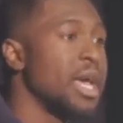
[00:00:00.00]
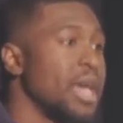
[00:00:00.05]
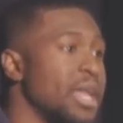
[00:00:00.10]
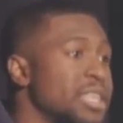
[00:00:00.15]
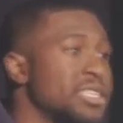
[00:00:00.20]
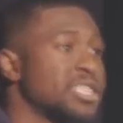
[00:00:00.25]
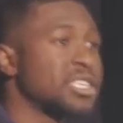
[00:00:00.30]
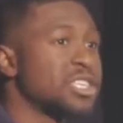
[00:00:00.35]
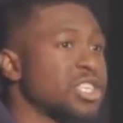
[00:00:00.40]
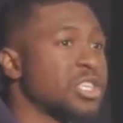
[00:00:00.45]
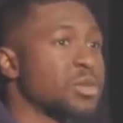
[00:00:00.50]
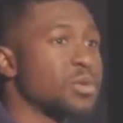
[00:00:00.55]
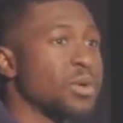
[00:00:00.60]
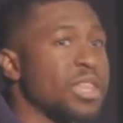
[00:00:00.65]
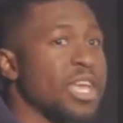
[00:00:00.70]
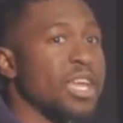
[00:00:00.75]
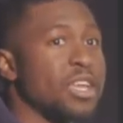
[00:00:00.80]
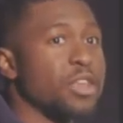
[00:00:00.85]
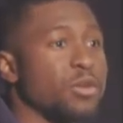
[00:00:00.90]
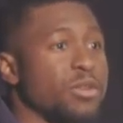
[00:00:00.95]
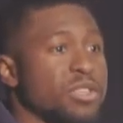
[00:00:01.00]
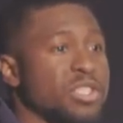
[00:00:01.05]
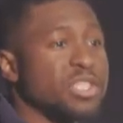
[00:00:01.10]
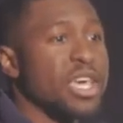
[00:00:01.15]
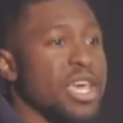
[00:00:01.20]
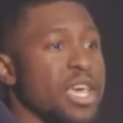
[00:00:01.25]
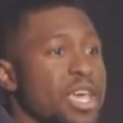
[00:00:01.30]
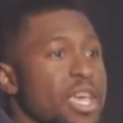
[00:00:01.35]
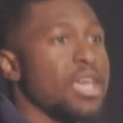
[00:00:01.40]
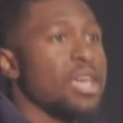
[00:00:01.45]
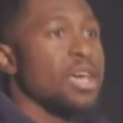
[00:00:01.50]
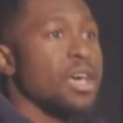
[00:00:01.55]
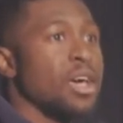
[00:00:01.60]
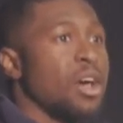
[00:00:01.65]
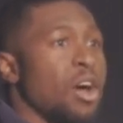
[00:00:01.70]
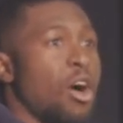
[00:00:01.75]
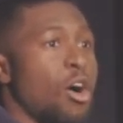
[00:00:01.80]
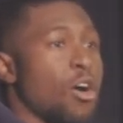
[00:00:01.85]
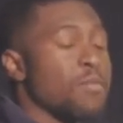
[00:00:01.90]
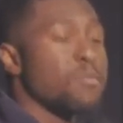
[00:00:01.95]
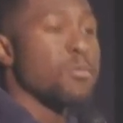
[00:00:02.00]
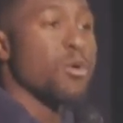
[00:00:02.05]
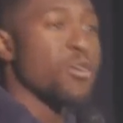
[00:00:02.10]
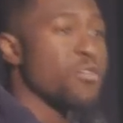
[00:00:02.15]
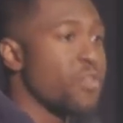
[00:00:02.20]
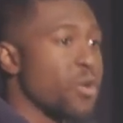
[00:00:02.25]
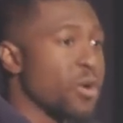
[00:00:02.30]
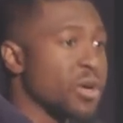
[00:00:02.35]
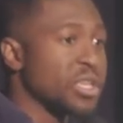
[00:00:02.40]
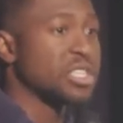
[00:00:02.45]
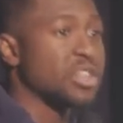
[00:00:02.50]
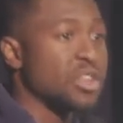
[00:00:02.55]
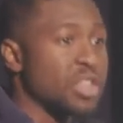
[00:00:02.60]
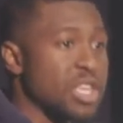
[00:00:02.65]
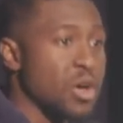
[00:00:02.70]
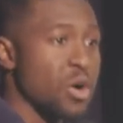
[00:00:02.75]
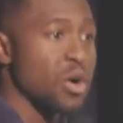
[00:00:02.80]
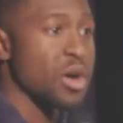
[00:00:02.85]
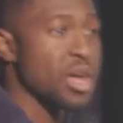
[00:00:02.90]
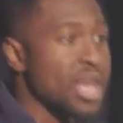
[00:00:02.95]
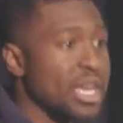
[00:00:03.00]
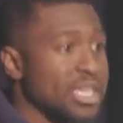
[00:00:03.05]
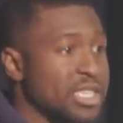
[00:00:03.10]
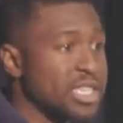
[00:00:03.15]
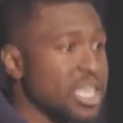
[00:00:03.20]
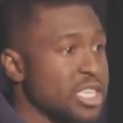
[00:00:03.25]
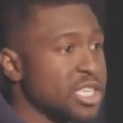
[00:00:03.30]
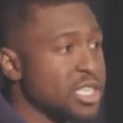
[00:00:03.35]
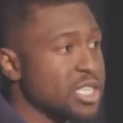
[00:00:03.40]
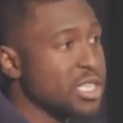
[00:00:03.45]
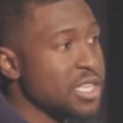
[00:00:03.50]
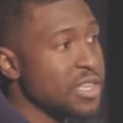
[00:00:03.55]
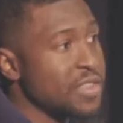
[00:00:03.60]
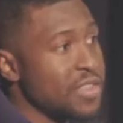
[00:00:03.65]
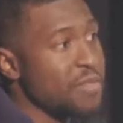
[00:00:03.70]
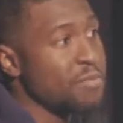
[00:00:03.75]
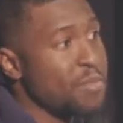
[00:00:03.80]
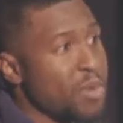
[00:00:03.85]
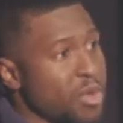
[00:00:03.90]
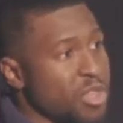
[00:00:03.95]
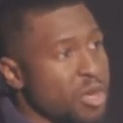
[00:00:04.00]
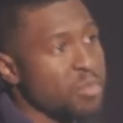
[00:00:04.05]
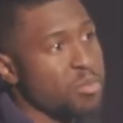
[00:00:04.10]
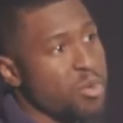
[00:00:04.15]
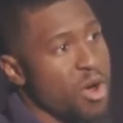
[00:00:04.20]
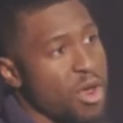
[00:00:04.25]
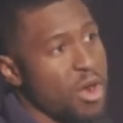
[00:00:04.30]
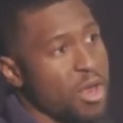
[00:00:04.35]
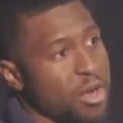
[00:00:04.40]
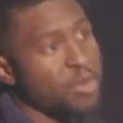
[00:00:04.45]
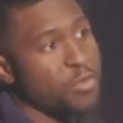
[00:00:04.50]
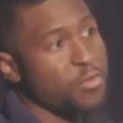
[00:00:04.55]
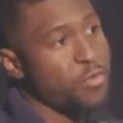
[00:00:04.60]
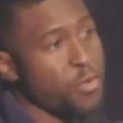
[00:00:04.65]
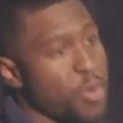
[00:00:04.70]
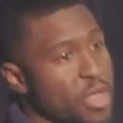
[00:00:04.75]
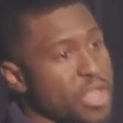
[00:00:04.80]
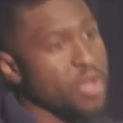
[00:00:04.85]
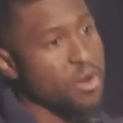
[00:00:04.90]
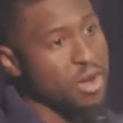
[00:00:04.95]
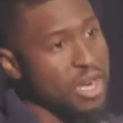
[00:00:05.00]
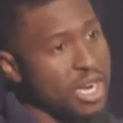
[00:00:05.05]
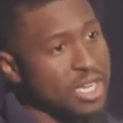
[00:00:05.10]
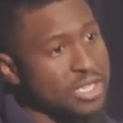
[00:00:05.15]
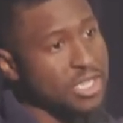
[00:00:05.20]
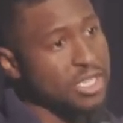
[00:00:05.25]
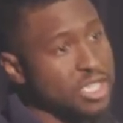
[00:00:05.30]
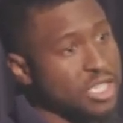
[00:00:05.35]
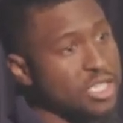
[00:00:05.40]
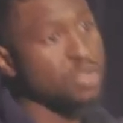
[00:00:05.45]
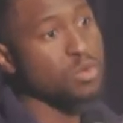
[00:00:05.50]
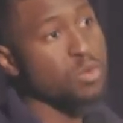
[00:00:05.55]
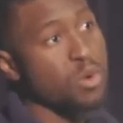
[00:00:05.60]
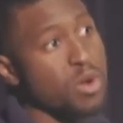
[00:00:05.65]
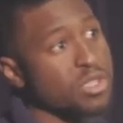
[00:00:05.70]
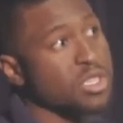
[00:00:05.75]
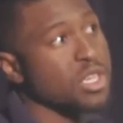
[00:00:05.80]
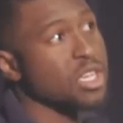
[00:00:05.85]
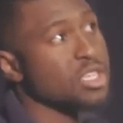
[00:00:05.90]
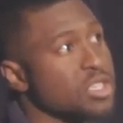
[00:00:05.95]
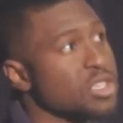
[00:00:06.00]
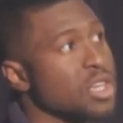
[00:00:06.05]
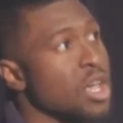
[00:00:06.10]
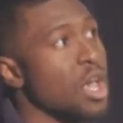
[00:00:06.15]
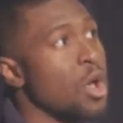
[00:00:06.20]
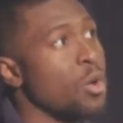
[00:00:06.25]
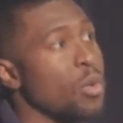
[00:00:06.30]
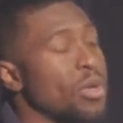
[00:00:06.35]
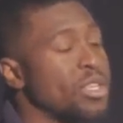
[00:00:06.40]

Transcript: And essentially what they do is they are more focused on the organization than they built their product for the organizations, whereas us,